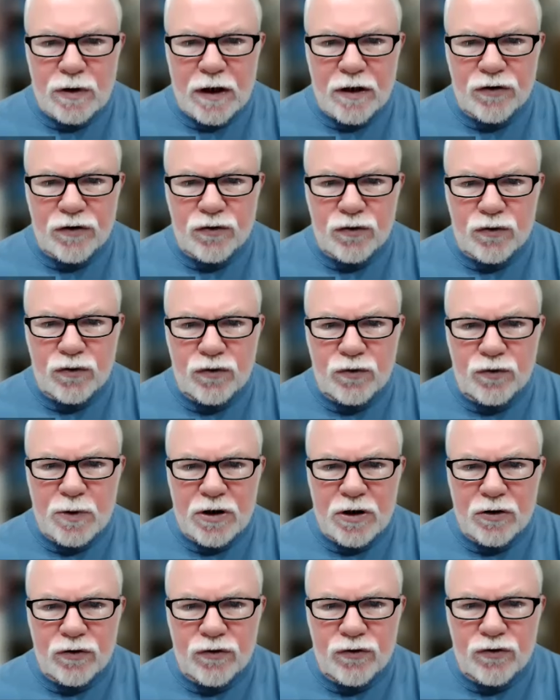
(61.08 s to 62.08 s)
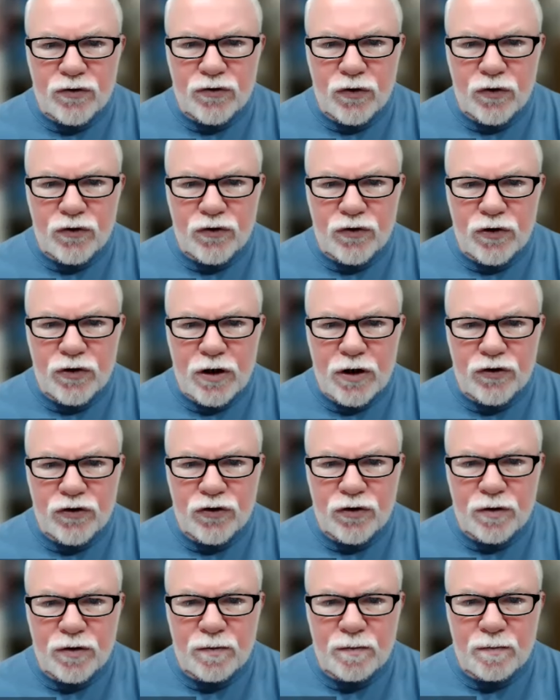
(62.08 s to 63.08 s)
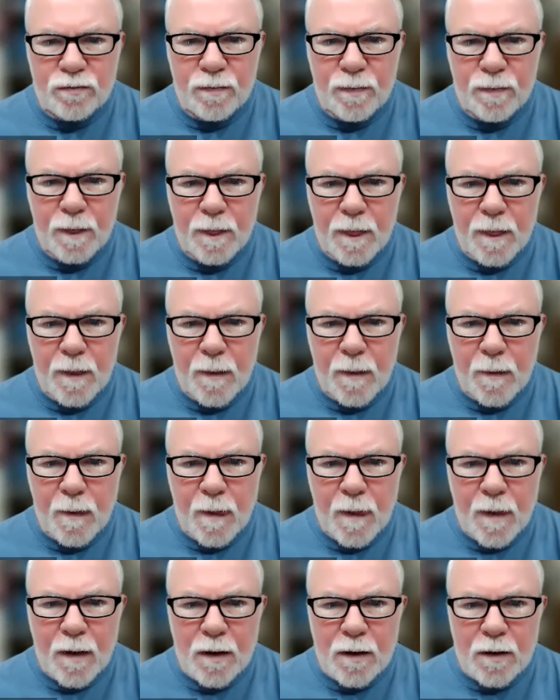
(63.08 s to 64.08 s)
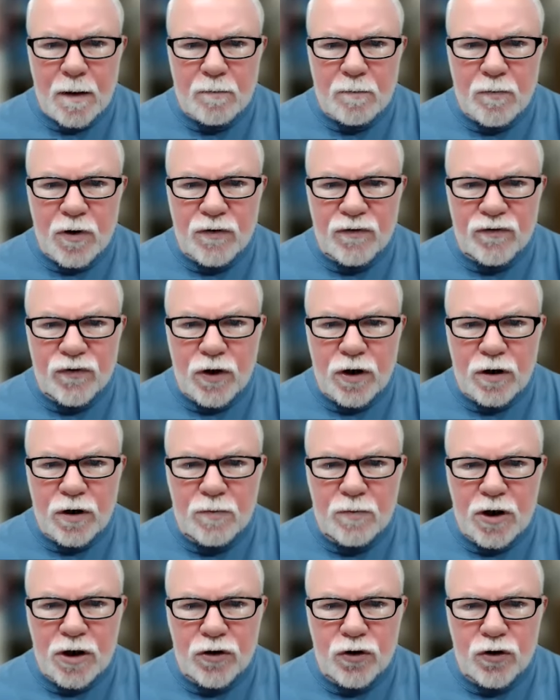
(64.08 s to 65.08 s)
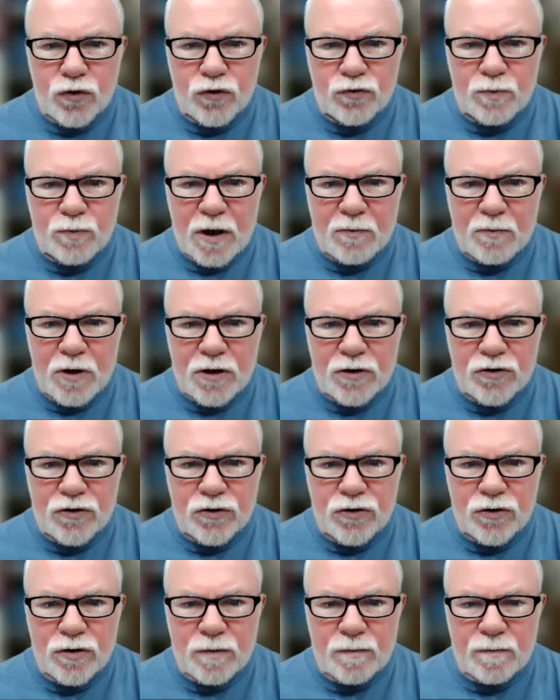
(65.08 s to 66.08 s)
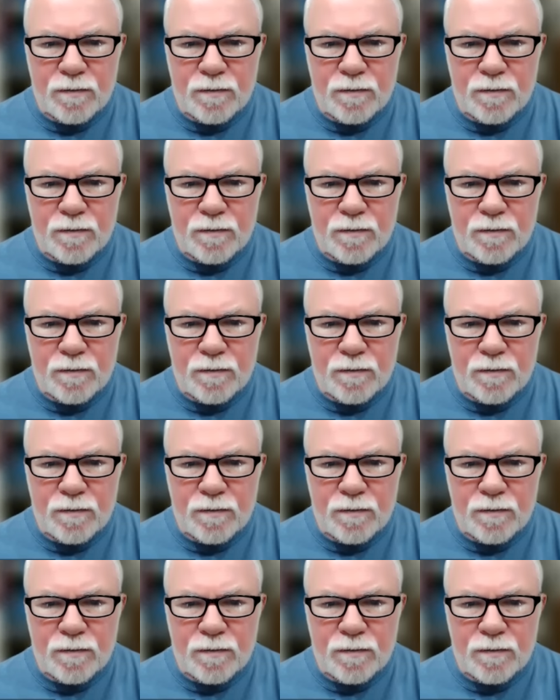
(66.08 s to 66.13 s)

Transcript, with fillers: National Speakers Association, my friend, my coach, my mentor.